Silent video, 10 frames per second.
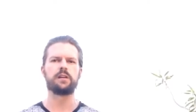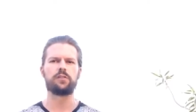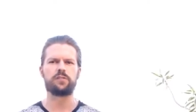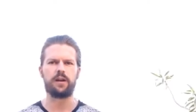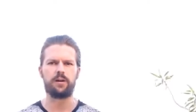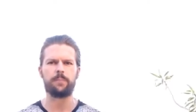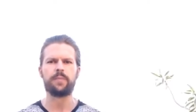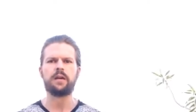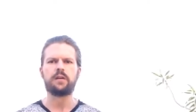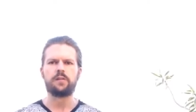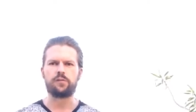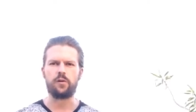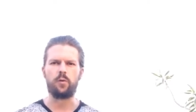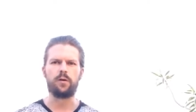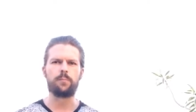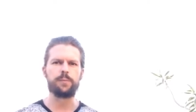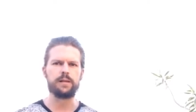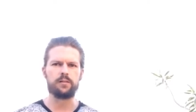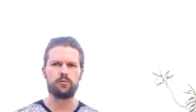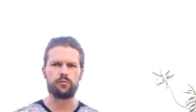can share. So be
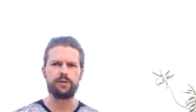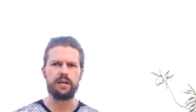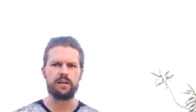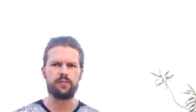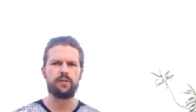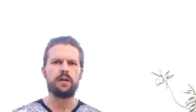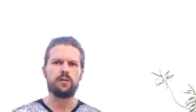a little creative.